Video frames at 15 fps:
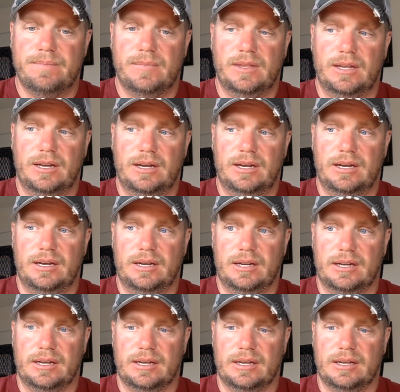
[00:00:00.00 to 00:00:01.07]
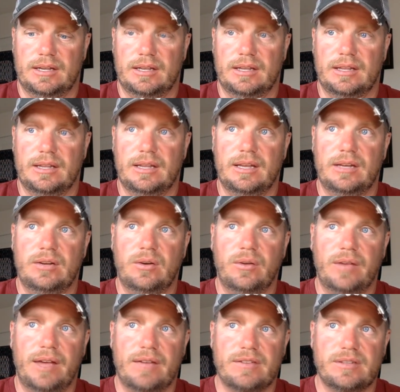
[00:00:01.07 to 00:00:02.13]
They know
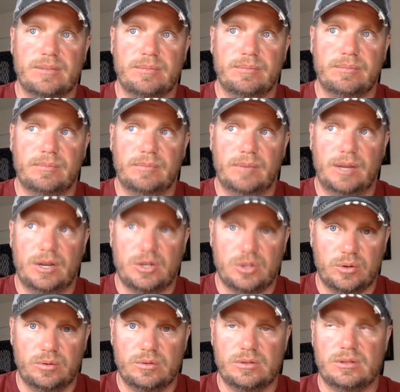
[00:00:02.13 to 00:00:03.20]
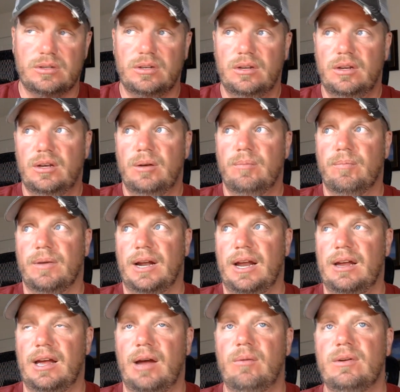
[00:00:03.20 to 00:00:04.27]
they have some issues.
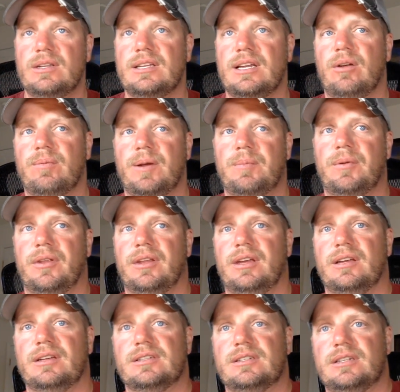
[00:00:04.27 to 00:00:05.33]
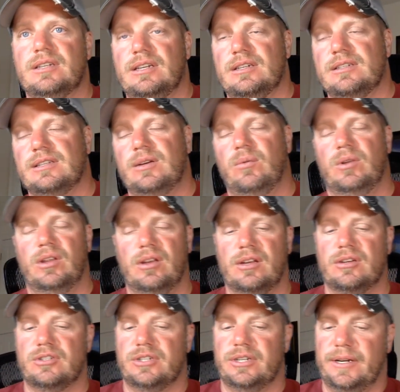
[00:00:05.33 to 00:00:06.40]
But I would tell people this, is that when you look
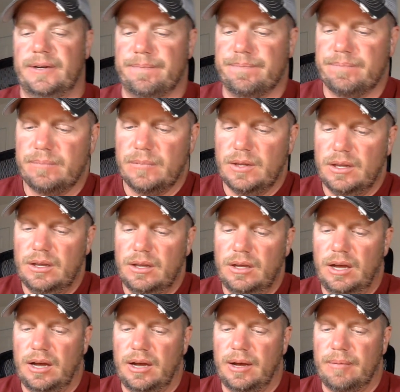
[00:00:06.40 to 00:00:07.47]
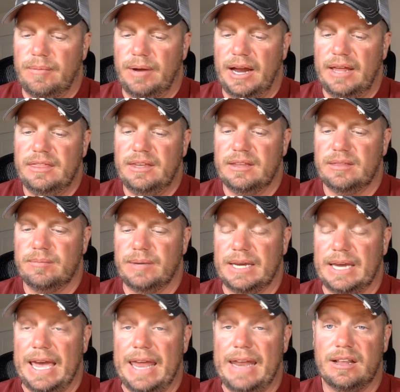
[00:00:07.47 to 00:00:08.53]
at GM... I think
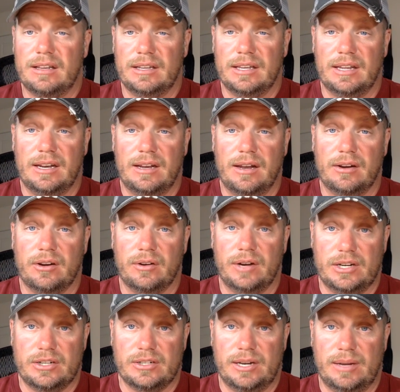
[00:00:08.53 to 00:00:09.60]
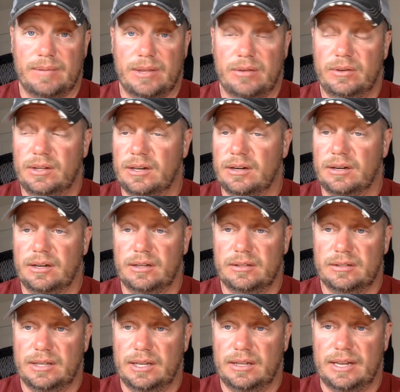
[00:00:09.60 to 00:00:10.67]
mechanically they've done a great job. That 3-liter
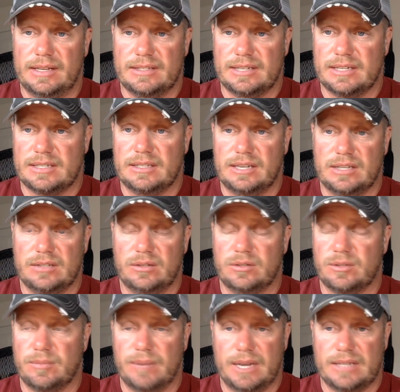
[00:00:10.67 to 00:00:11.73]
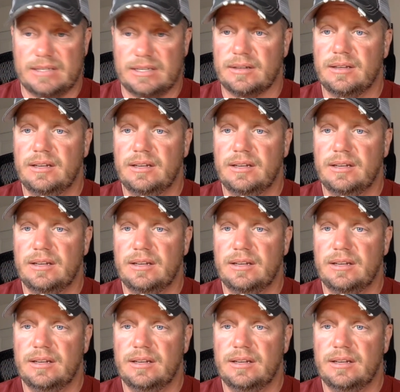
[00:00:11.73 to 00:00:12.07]
inline-six diesel is amazing.